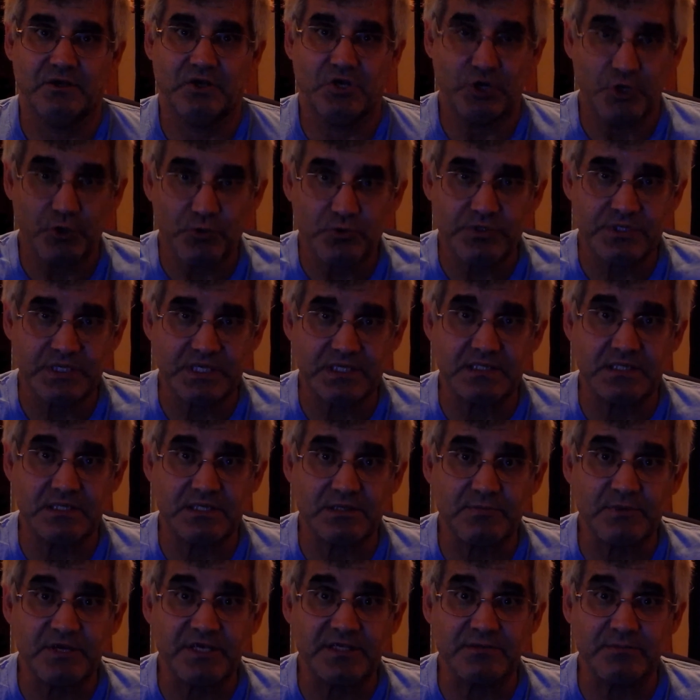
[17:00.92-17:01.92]
Who says a
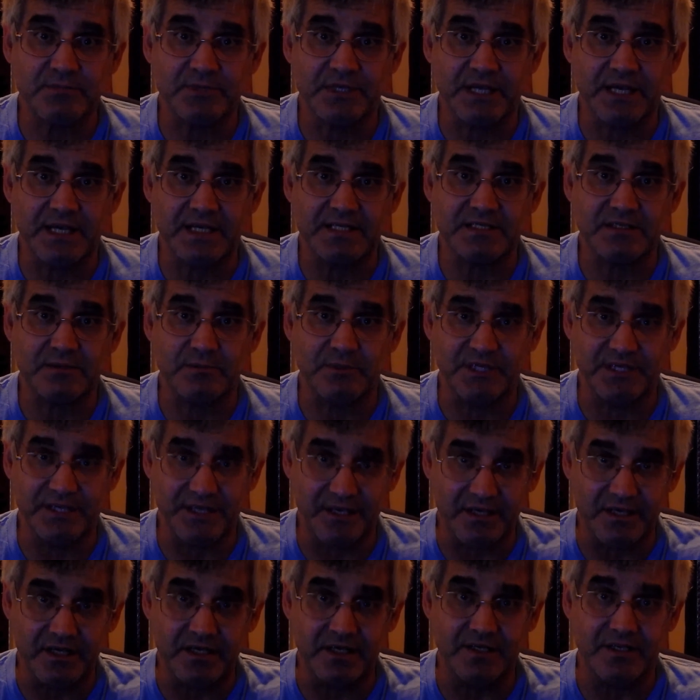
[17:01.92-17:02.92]
specimen has to be
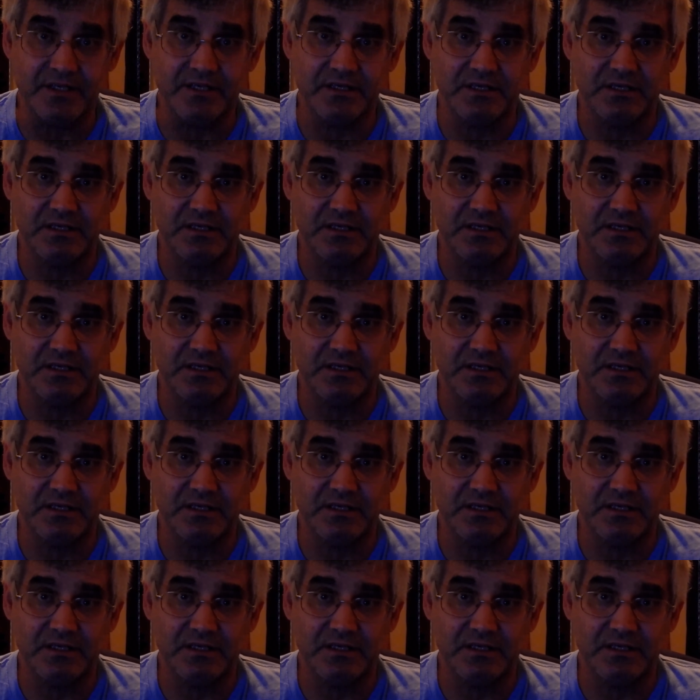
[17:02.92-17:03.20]
dead?